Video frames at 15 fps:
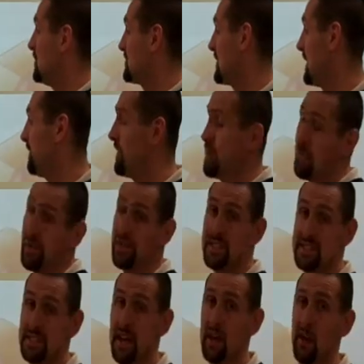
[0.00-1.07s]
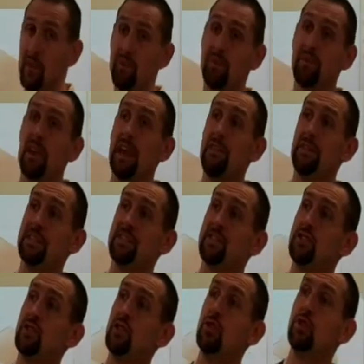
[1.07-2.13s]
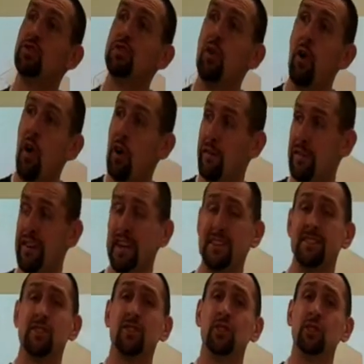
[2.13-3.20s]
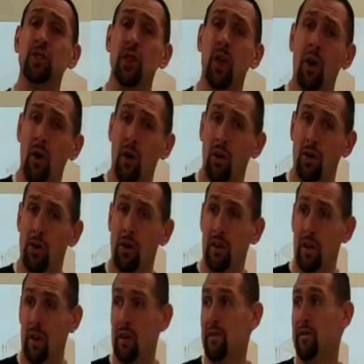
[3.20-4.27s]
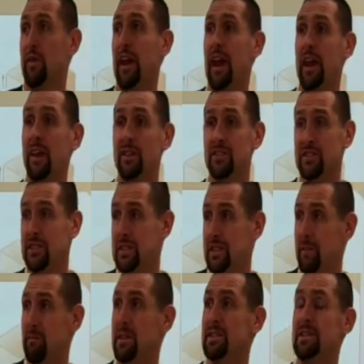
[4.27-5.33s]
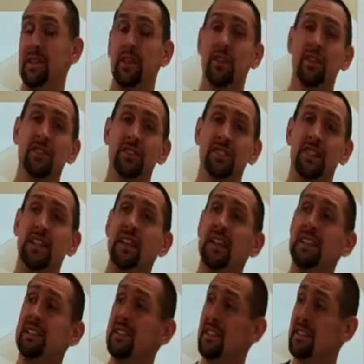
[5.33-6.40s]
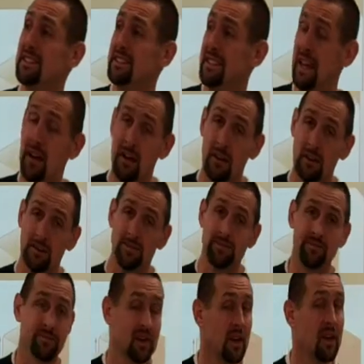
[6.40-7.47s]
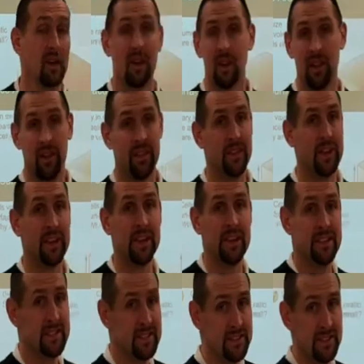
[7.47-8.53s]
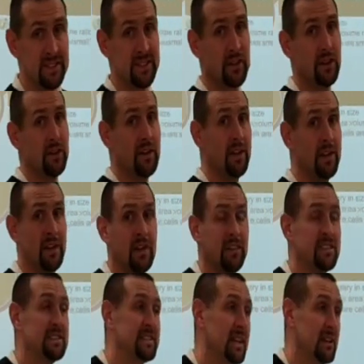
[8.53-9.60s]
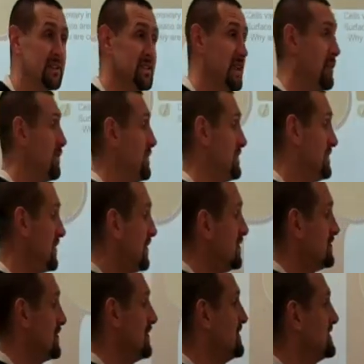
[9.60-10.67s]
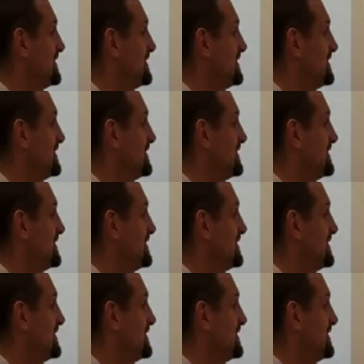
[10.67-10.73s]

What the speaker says: Same thing with the cell. If it's too far, it takes too long for energy materials to get into the cell, then the conditions deteriorate, the cell suffers. So the